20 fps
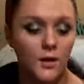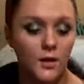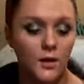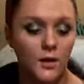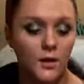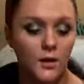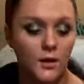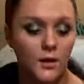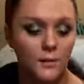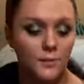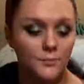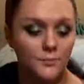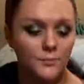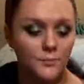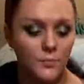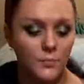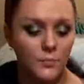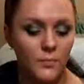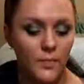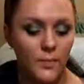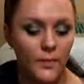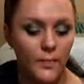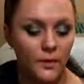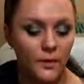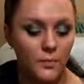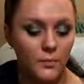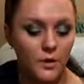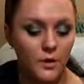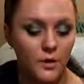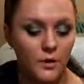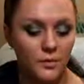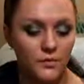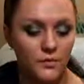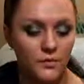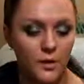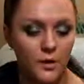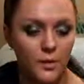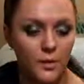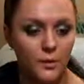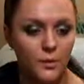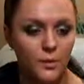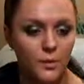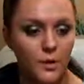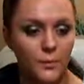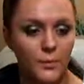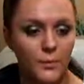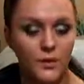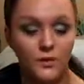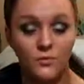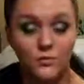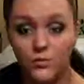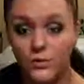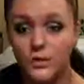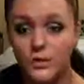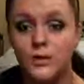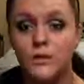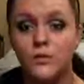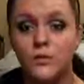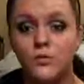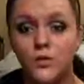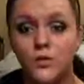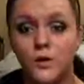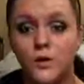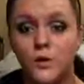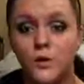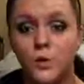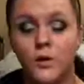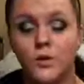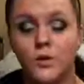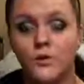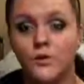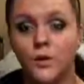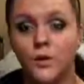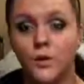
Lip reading: So I mean really quick.